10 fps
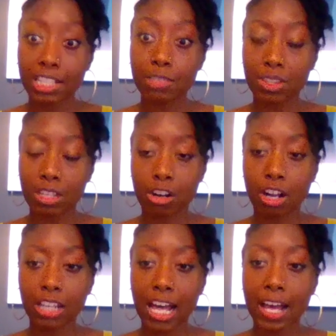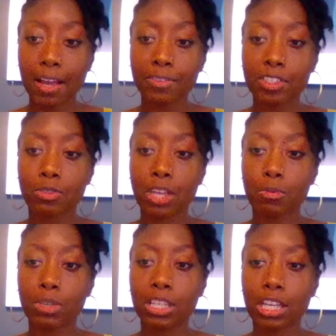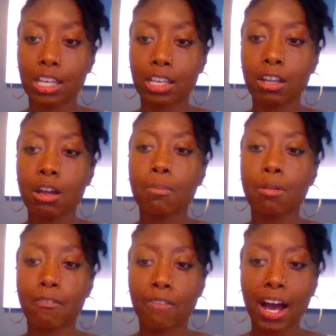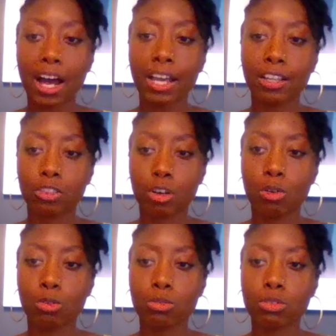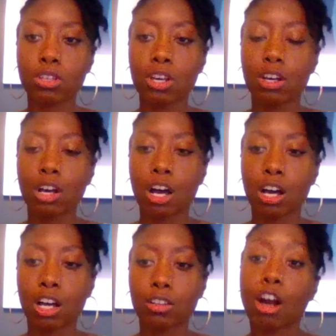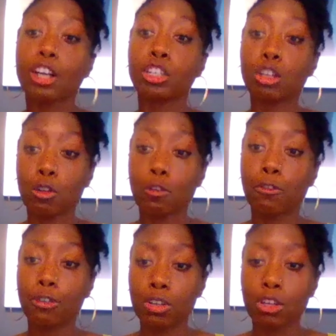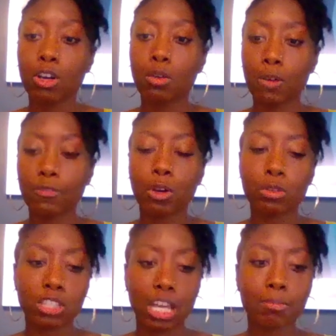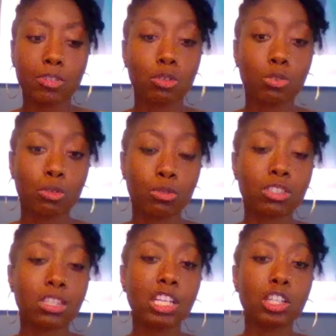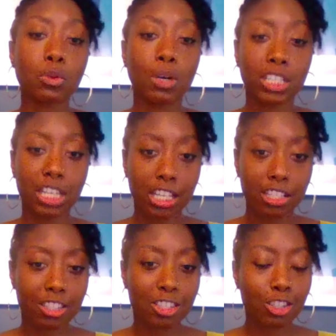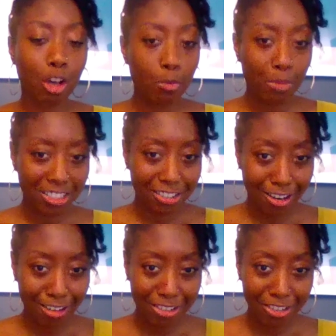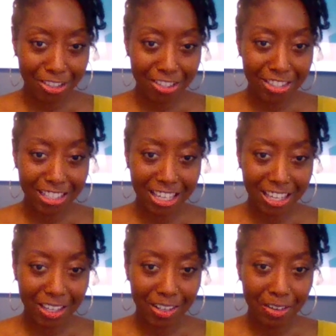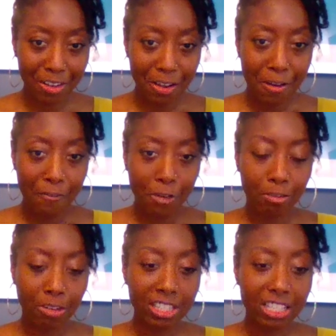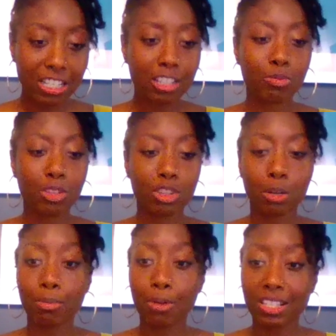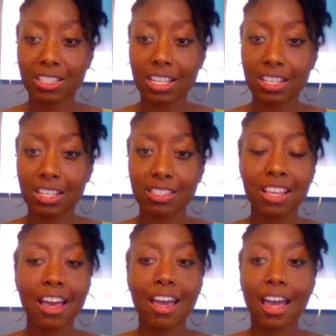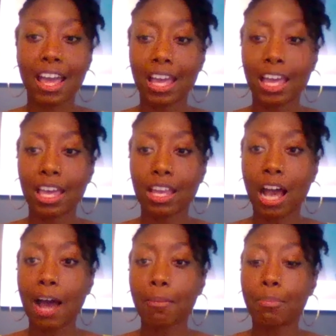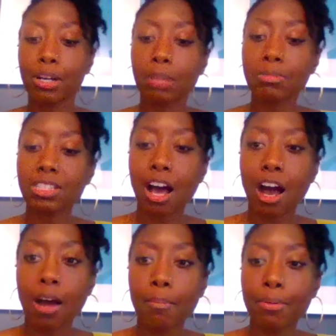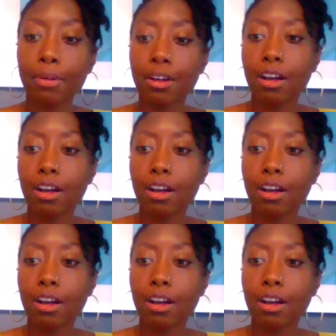place within our lives, so that we can provide those our youth with those same tools. Thank you again so much, Dr. Hooks, again, for gracing us with your presence. And I put up top